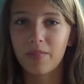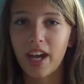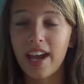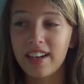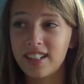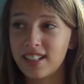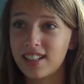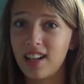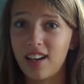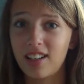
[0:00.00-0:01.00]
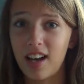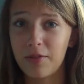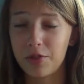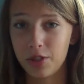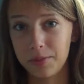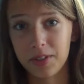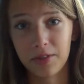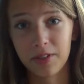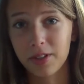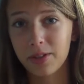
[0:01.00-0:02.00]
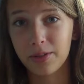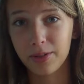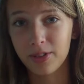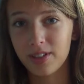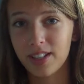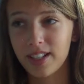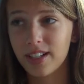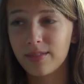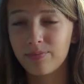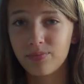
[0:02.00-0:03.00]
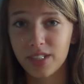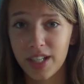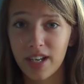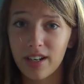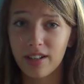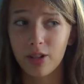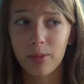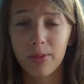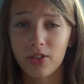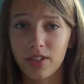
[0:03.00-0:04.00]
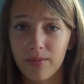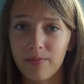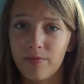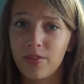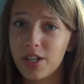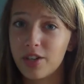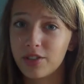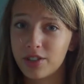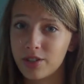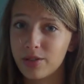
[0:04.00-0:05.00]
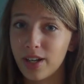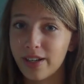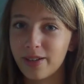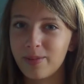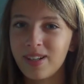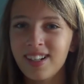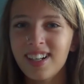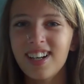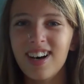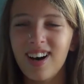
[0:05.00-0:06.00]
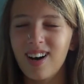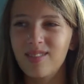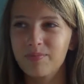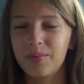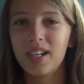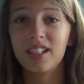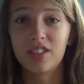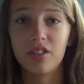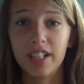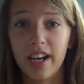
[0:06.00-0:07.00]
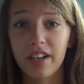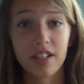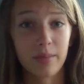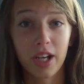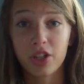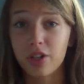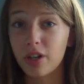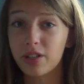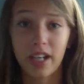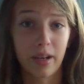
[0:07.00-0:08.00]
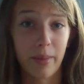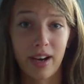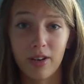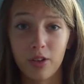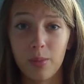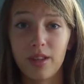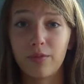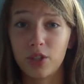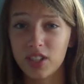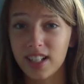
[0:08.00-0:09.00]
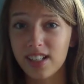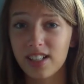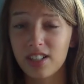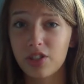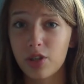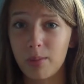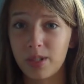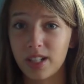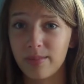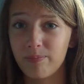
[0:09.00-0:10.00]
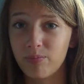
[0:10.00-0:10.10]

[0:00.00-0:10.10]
Katie does a lot of live streams. They're really cool. And yeah, they'll be posting videos soon, I hope. So yeah, just make sure you go check them out. They'll be the first link in the description.